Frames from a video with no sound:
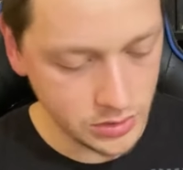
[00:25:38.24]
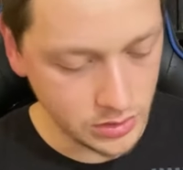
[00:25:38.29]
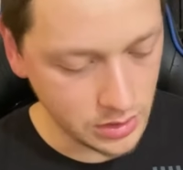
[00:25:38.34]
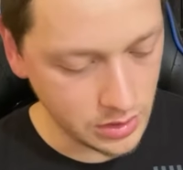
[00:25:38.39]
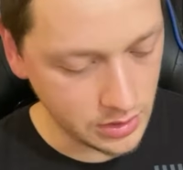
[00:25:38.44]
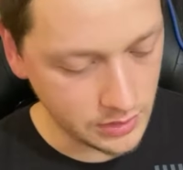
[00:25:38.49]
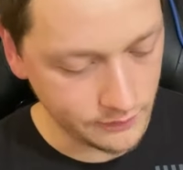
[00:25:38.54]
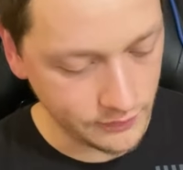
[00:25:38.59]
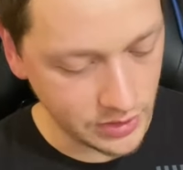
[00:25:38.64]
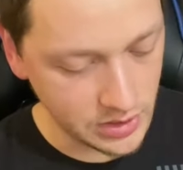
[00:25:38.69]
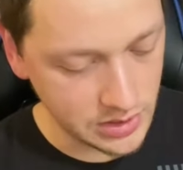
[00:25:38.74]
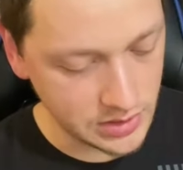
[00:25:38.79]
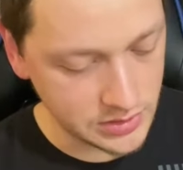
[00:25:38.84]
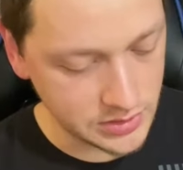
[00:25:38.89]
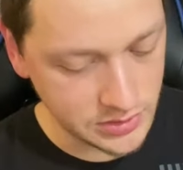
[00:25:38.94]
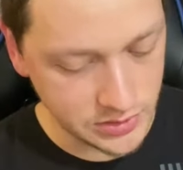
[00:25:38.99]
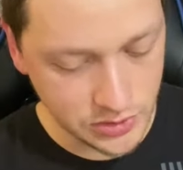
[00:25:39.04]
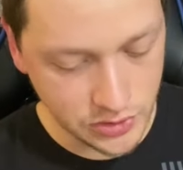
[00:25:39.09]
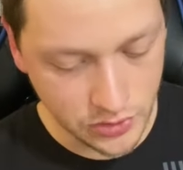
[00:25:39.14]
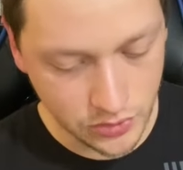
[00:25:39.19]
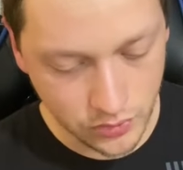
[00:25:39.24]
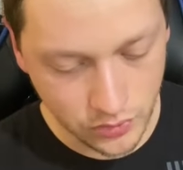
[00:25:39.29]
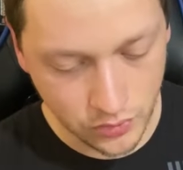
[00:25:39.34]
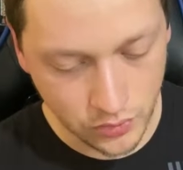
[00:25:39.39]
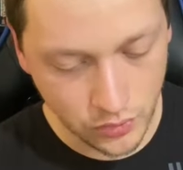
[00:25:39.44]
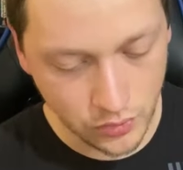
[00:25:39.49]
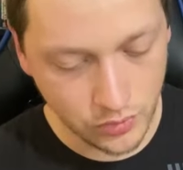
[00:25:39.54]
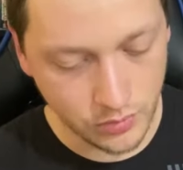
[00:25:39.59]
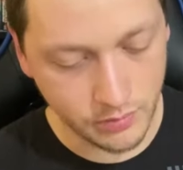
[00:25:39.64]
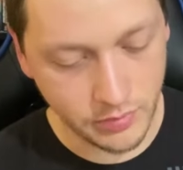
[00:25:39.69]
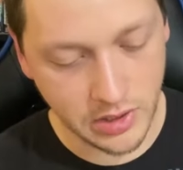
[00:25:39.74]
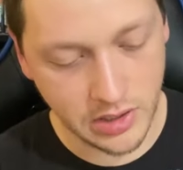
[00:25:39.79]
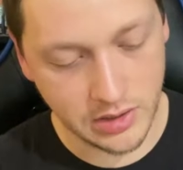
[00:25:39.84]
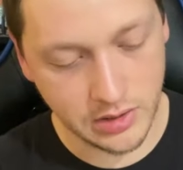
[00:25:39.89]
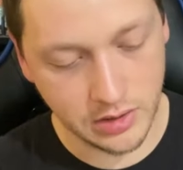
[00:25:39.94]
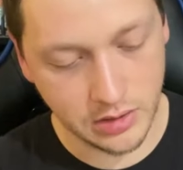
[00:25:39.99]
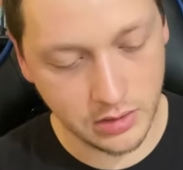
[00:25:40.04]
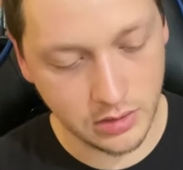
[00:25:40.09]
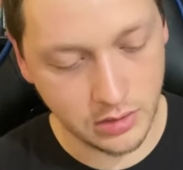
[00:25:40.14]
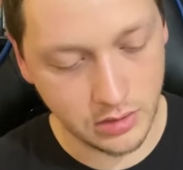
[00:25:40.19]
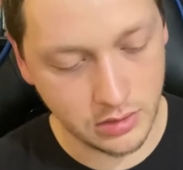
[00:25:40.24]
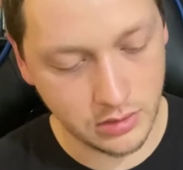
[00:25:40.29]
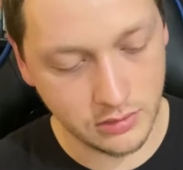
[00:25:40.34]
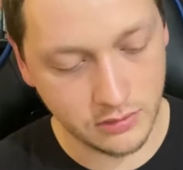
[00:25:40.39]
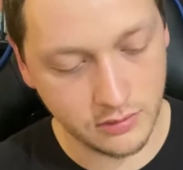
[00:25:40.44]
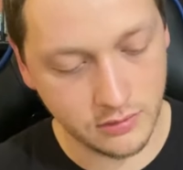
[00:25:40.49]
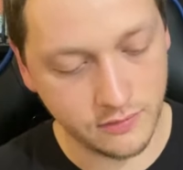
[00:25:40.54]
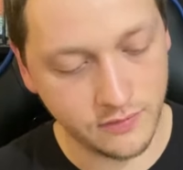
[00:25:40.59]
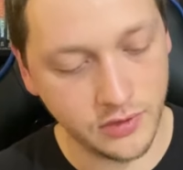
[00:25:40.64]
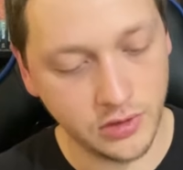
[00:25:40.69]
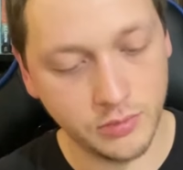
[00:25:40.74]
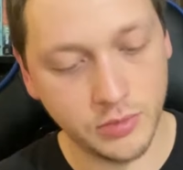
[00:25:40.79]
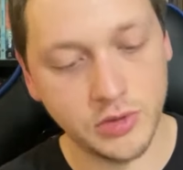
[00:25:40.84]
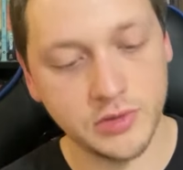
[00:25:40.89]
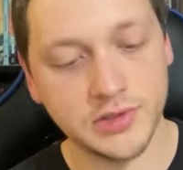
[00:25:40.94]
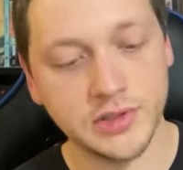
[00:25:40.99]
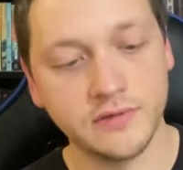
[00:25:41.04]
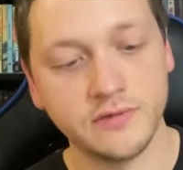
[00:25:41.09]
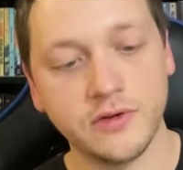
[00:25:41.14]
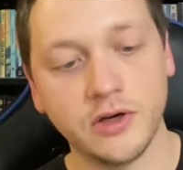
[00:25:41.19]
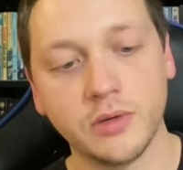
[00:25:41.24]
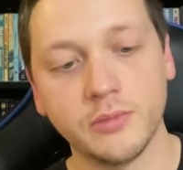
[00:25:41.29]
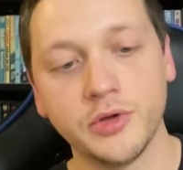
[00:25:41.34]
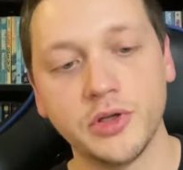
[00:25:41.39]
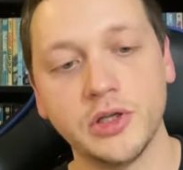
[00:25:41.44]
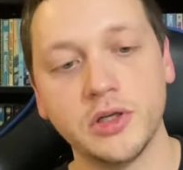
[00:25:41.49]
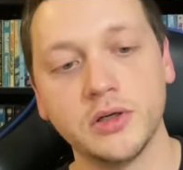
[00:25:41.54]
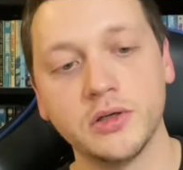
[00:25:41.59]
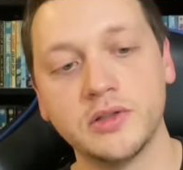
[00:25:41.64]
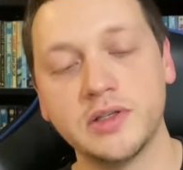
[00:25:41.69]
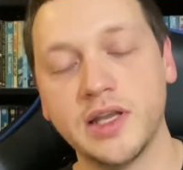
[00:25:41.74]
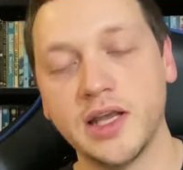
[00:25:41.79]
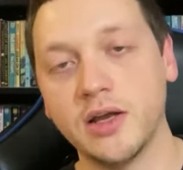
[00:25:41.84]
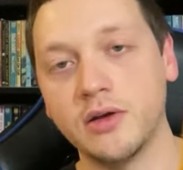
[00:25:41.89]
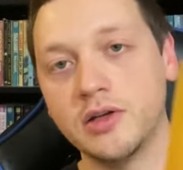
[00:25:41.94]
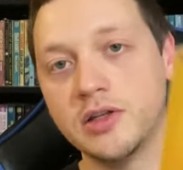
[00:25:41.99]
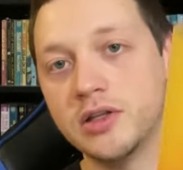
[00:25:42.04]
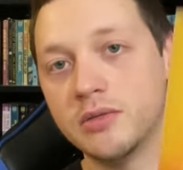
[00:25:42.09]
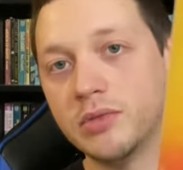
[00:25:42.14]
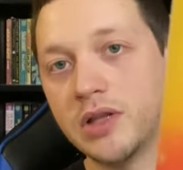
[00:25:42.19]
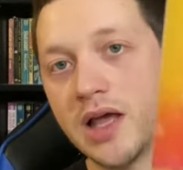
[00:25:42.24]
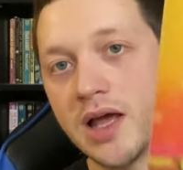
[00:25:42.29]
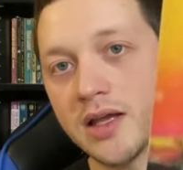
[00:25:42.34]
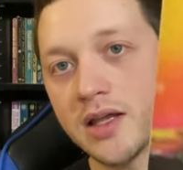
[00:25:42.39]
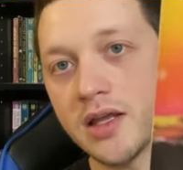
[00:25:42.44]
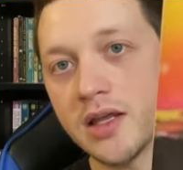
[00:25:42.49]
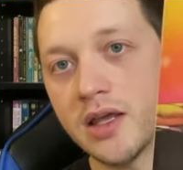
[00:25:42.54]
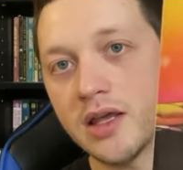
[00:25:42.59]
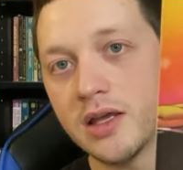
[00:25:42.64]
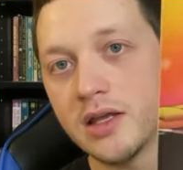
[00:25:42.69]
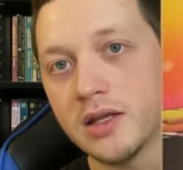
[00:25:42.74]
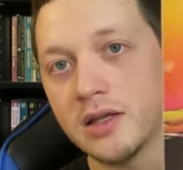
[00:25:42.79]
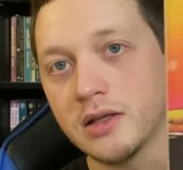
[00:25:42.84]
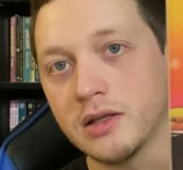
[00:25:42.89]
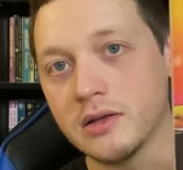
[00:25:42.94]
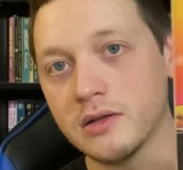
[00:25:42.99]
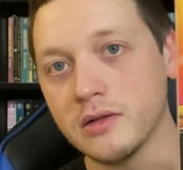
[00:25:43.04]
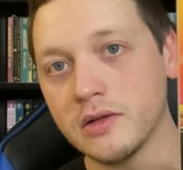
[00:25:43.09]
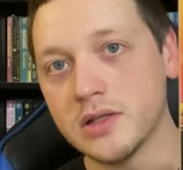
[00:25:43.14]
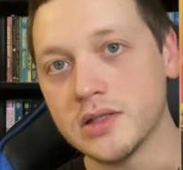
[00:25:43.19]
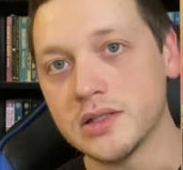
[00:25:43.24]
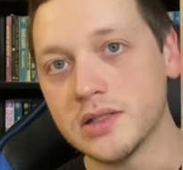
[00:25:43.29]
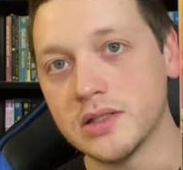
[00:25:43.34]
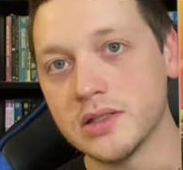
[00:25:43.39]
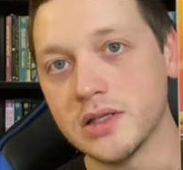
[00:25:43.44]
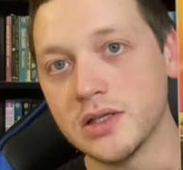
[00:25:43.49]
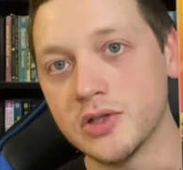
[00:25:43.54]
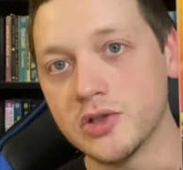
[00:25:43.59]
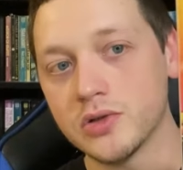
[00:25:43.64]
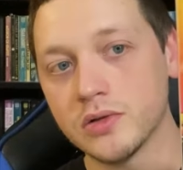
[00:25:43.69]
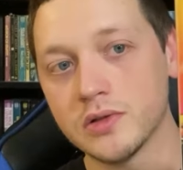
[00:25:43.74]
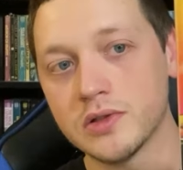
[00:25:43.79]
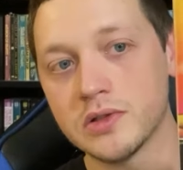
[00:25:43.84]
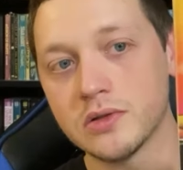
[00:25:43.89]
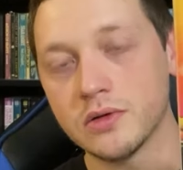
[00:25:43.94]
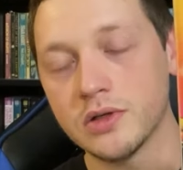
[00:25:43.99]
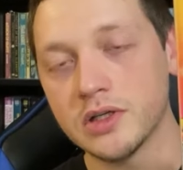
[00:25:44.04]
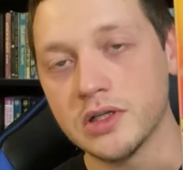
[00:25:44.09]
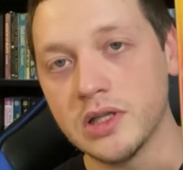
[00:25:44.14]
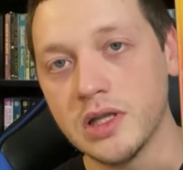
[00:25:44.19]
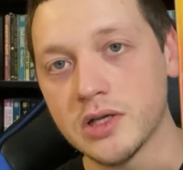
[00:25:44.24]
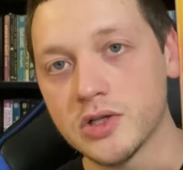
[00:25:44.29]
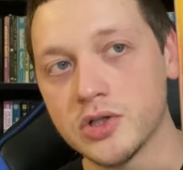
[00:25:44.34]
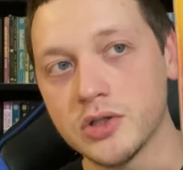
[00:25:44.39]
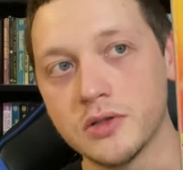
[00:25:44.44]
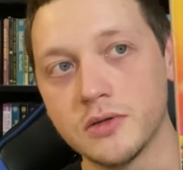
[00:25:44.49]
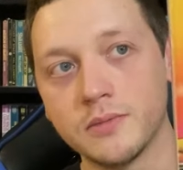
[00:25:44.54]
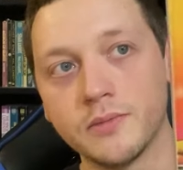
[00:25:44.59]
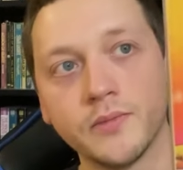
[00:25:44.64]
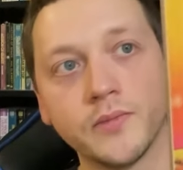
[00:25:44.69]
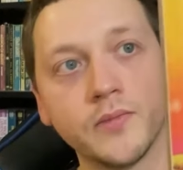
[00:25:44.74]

I've got two by Philip Jose Farmer here, Down in the Black Gang. This is a short story collection.